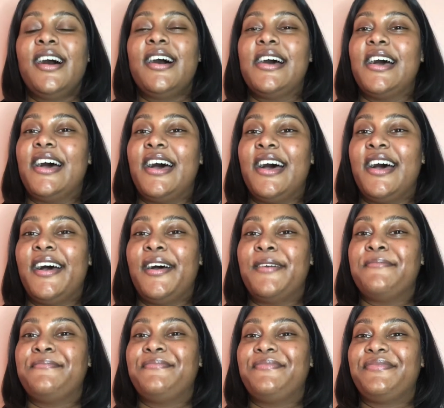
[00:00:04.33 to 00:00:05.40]

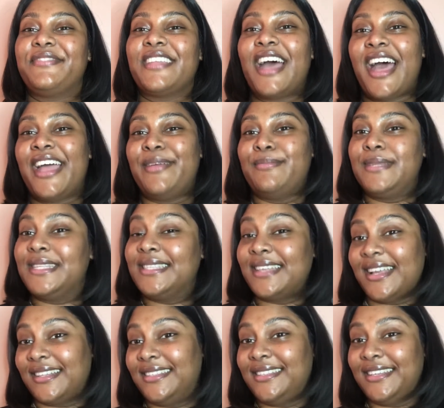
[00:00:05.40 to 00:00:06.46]
I'm
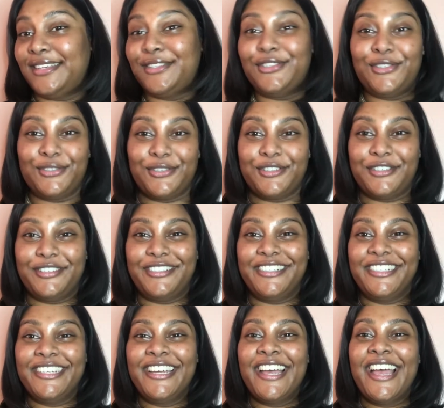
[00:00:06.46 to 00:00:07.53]
Sansia Jewel